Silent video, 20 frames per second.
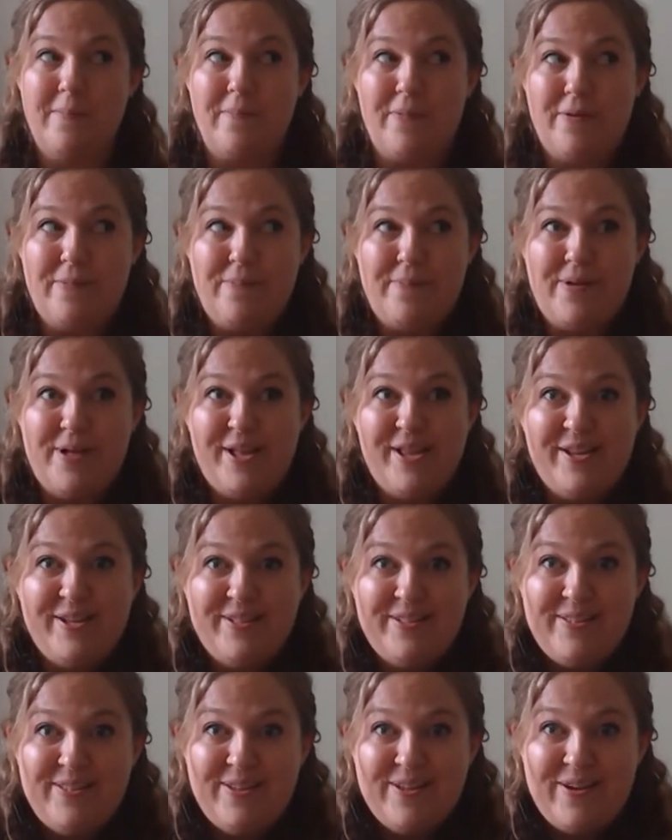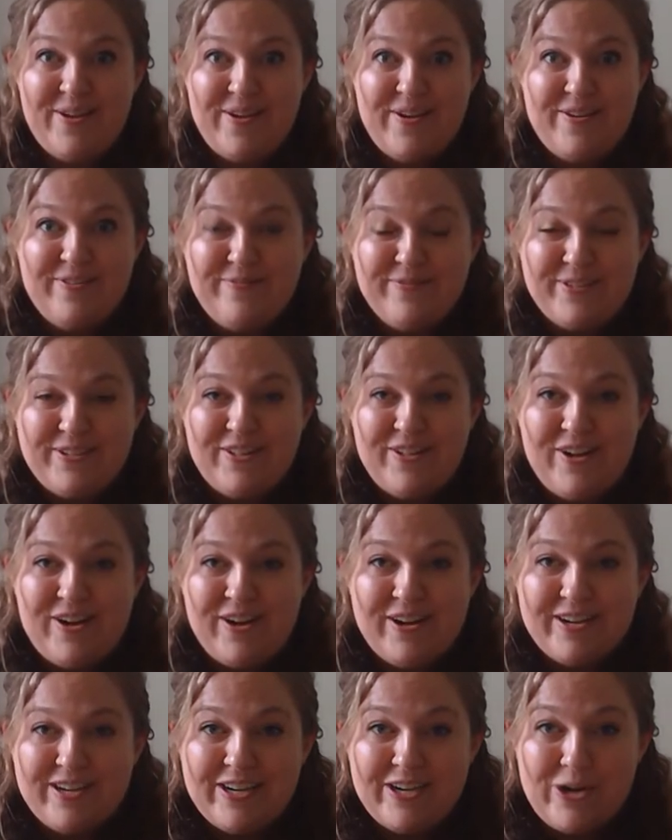But my alarm
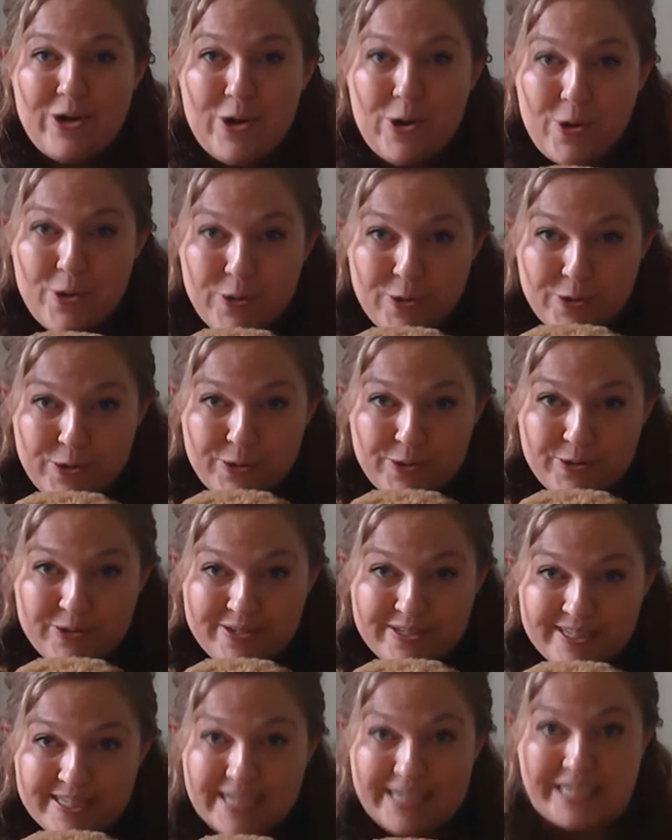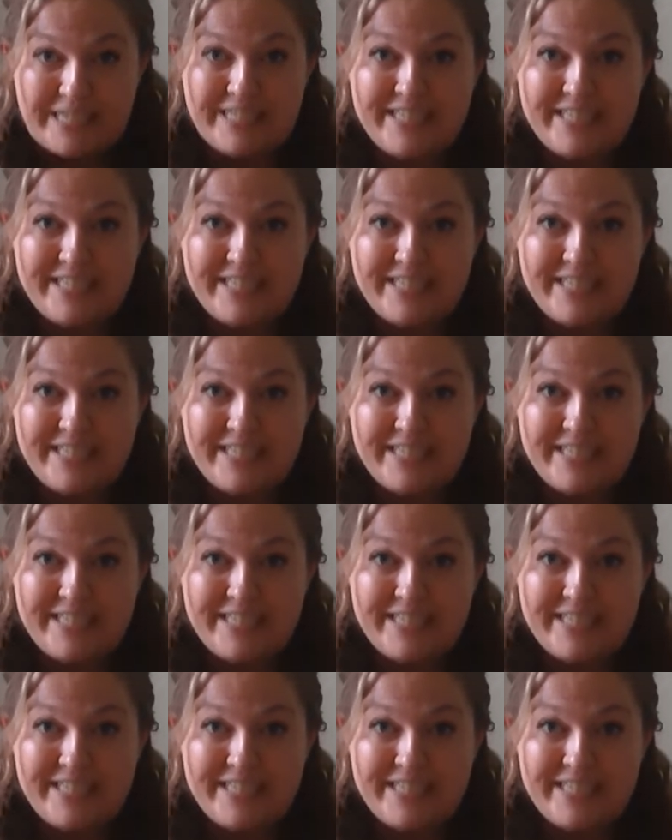clock goes